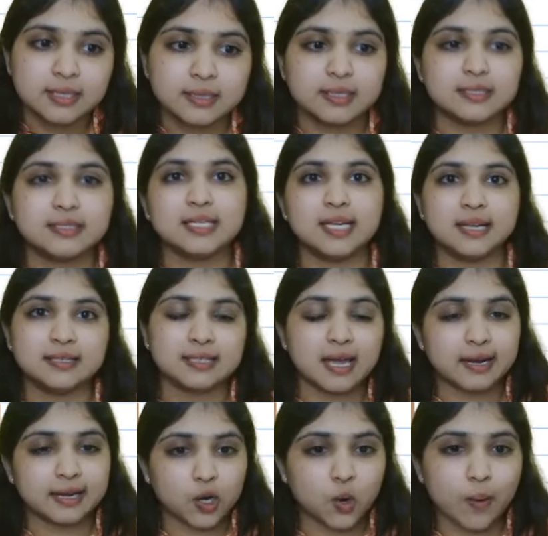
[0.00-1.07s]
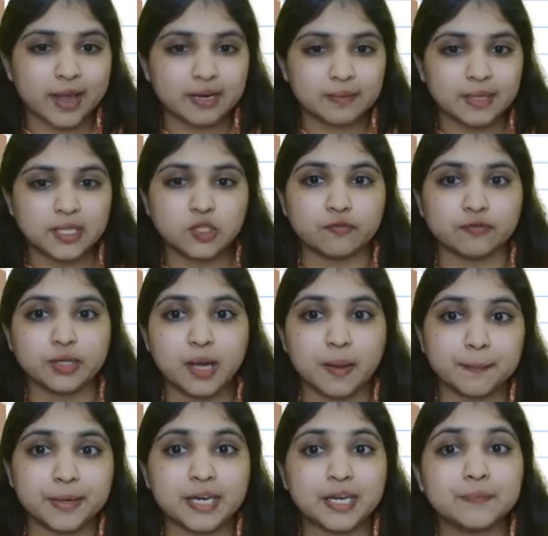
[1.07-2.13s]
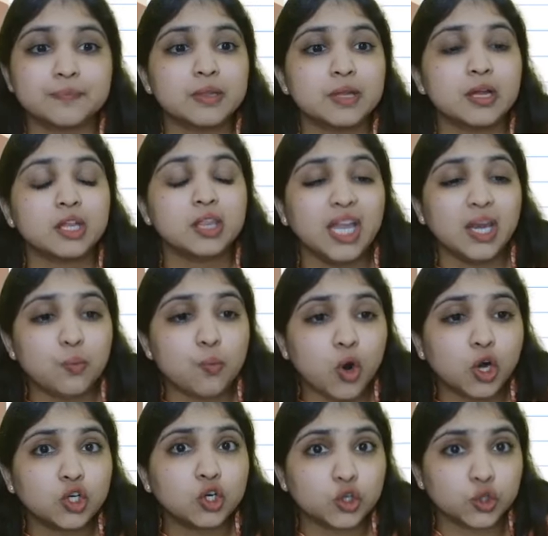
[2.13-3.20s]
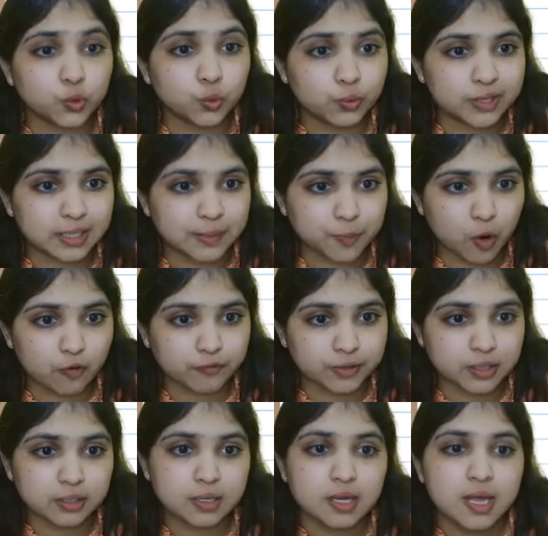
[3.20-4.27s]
the CSR requirements of the company. Then what to do with the profit?